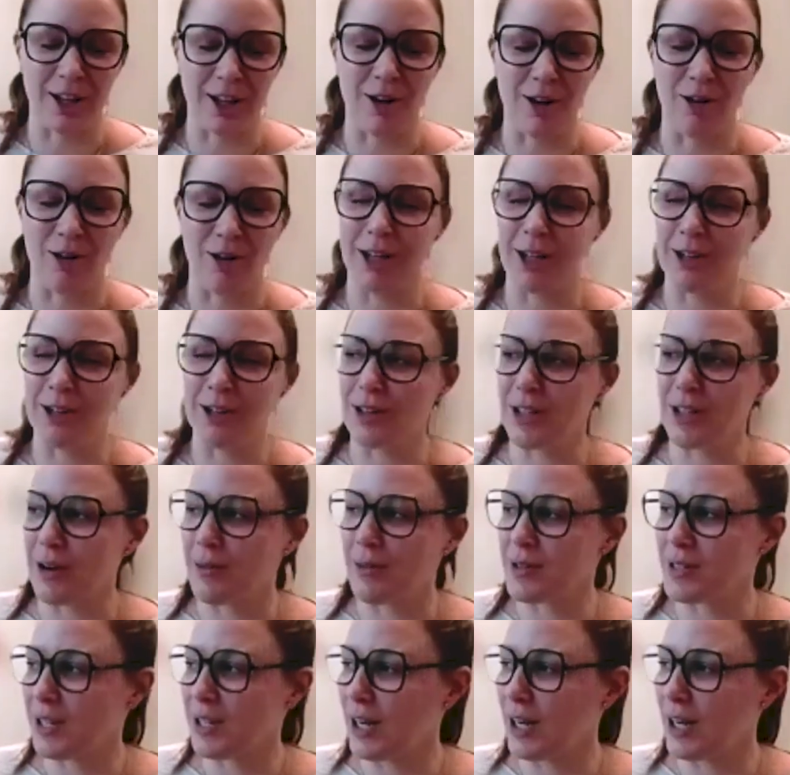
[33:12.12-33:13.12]
And the only other thing I
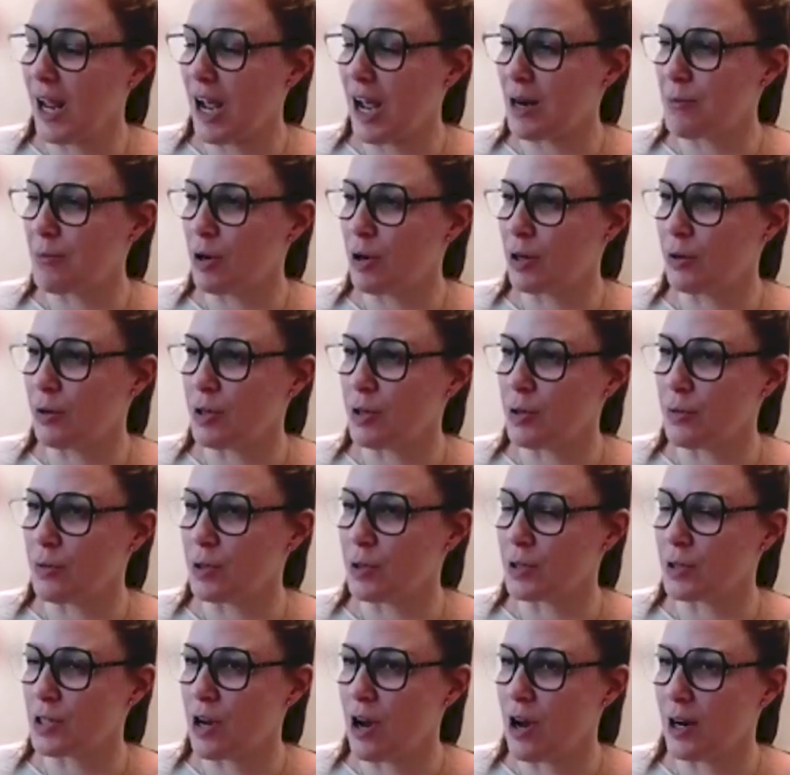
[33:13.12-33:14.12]
was going to add, Mark, when you
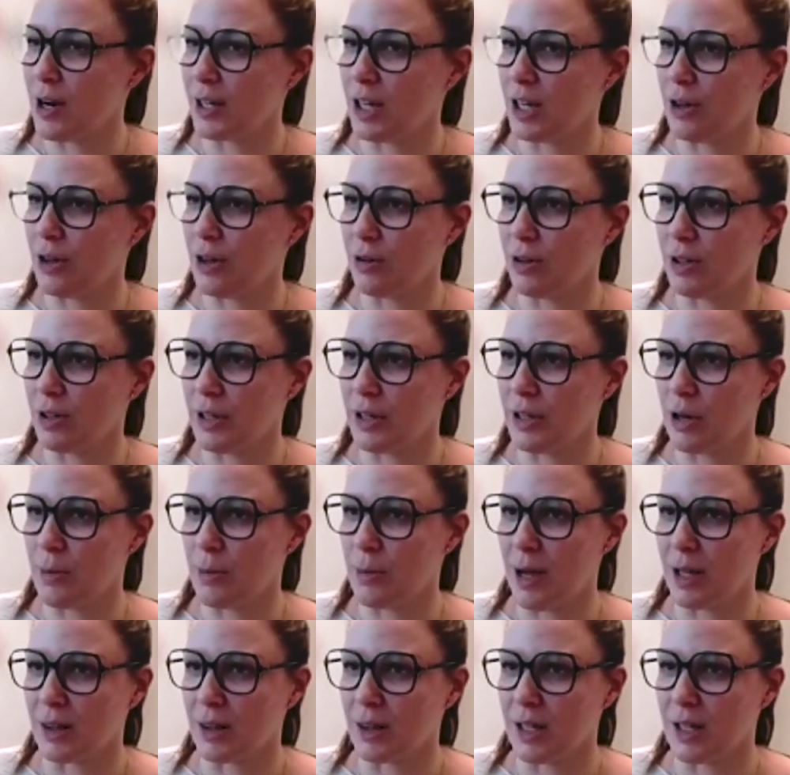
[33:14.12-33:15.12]
were talking earlier
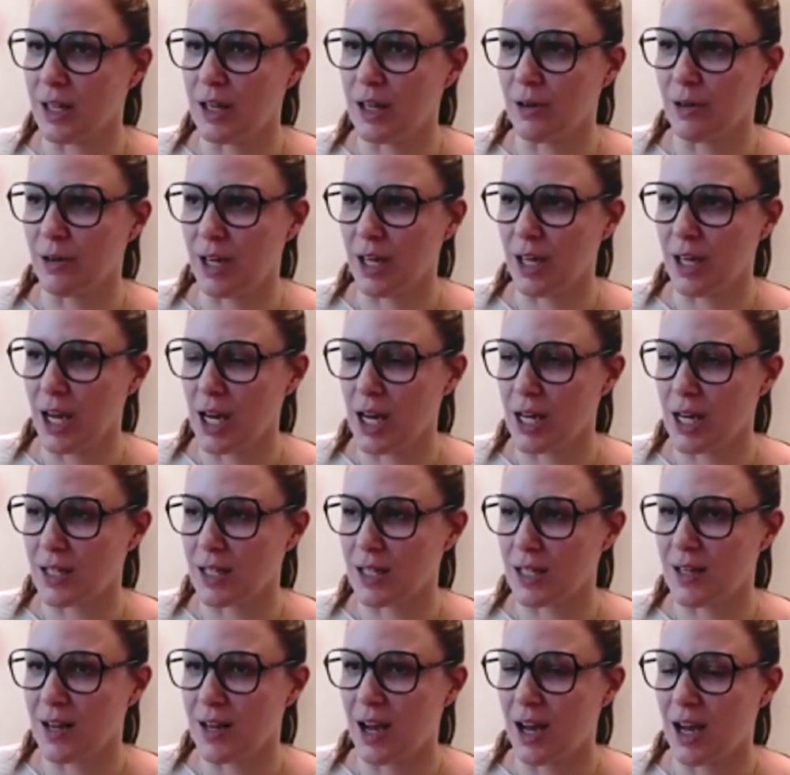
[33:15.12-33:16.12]
about the hearing
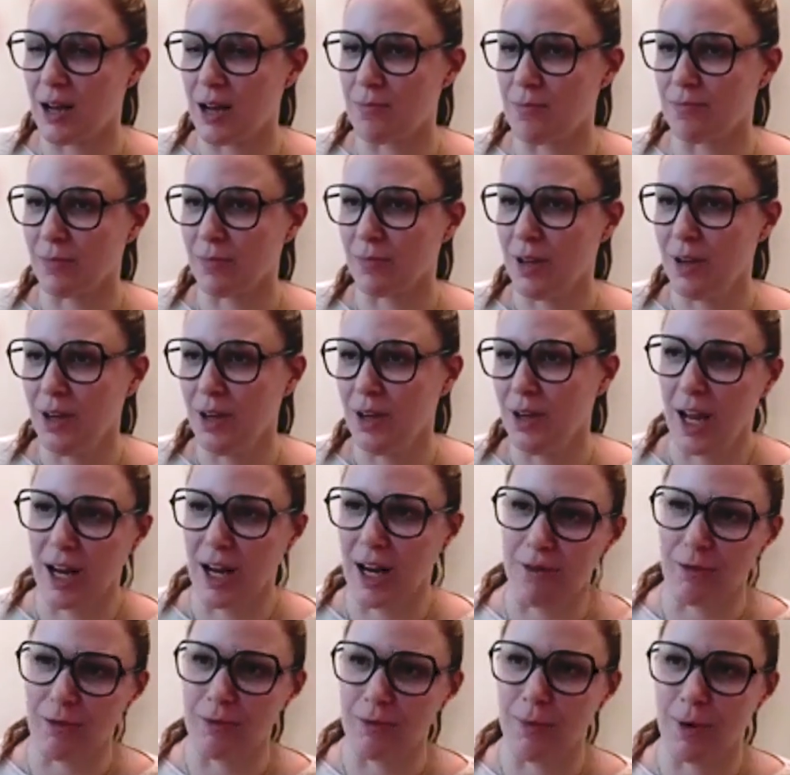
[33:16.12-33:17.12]
aid um,
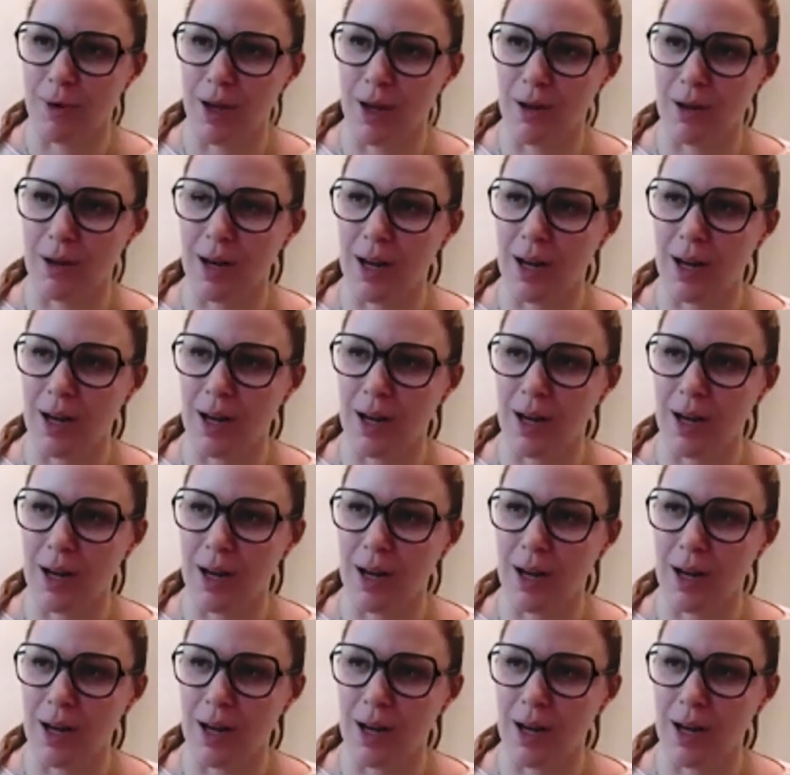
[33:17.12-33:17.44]
kind of, uh,